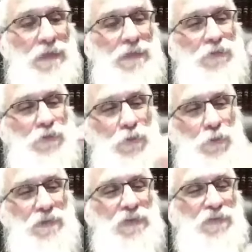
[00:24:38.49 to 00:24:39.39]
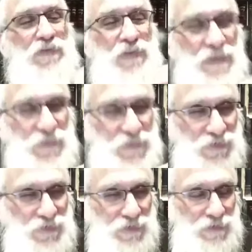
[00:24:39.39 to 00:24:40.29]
a Jew that sins